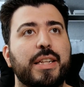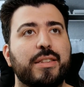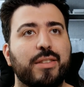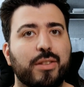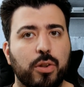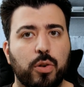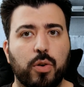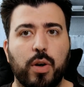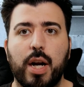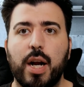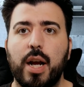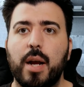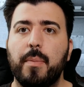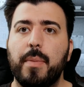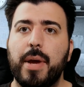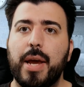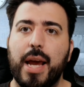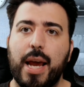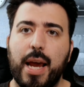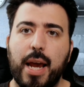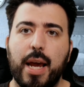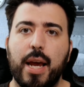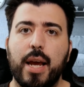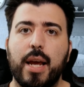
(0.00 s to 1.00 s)
Instagram
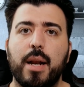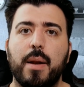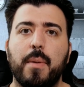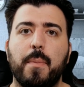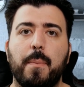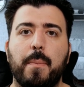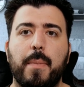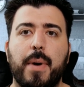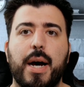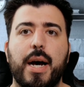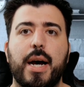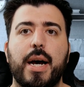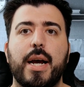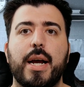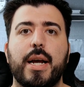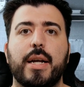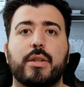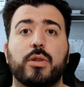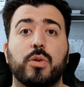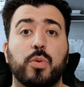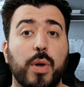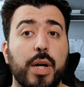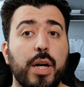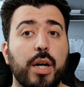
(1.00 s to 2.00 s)
and
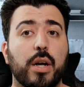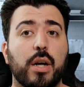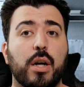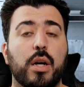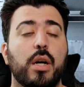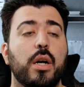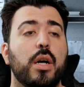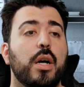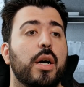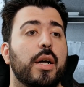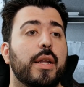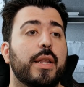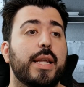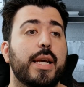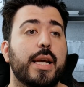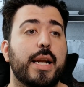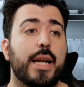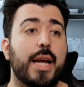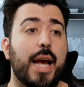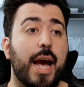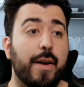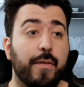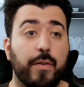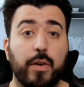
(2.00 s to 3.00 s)
my Twitter
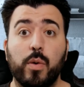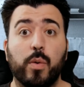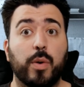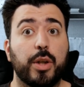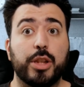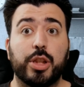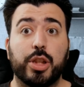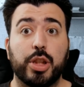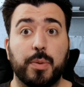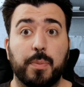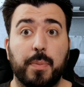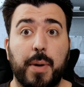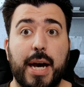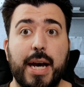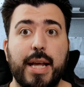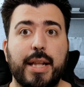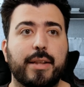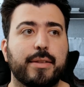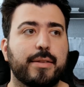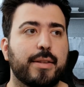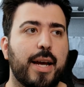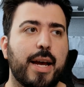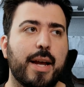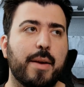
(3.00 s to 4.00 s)
that everyone should buy
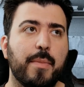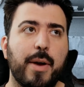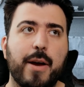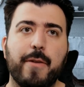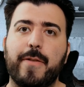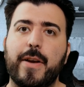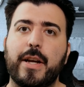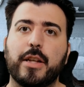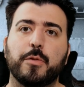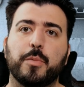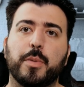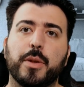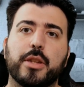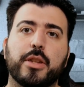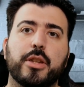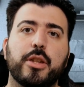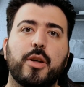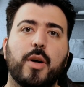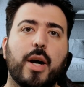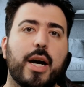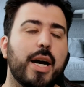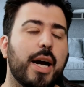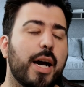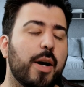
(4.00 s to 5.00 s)
this, and my Facebook
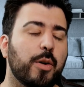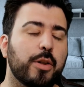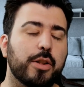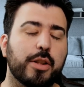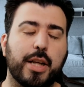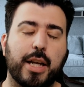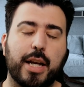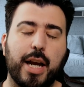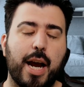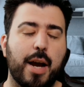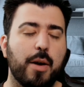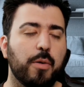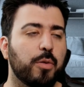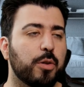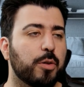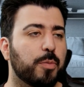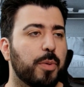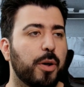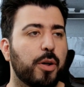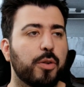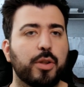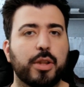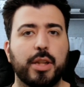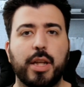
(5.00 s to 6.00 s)
too. I, I was like, I was
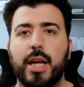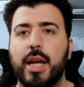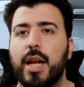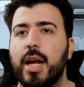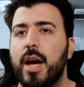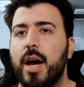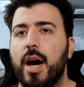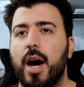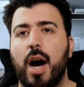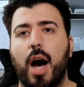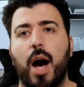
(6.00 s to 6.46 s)
posting it.